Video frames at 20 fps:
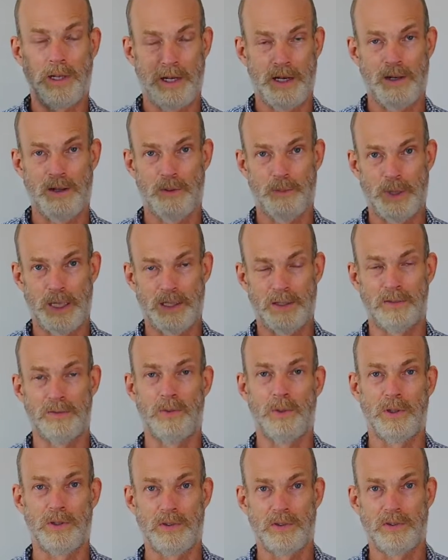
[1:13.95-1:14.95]
care about the
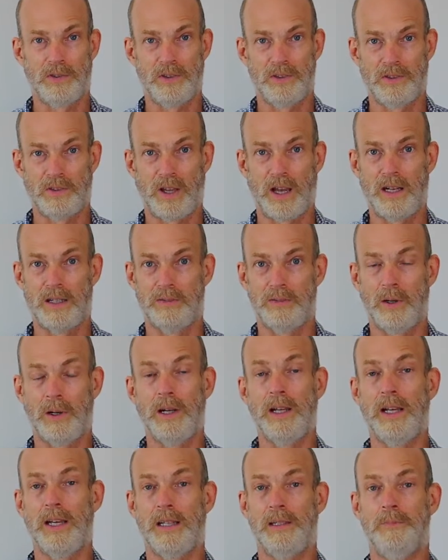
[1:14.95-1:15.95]
voices inside of
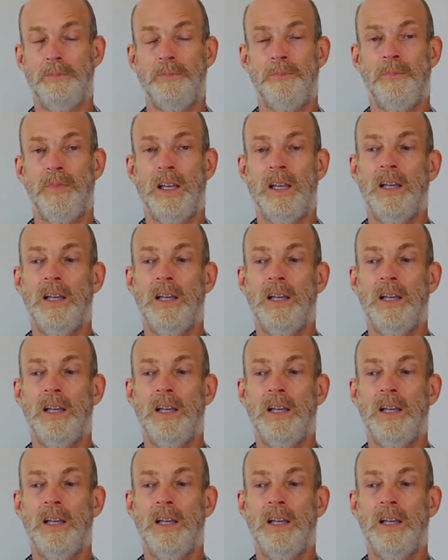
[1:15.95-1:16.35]
our head.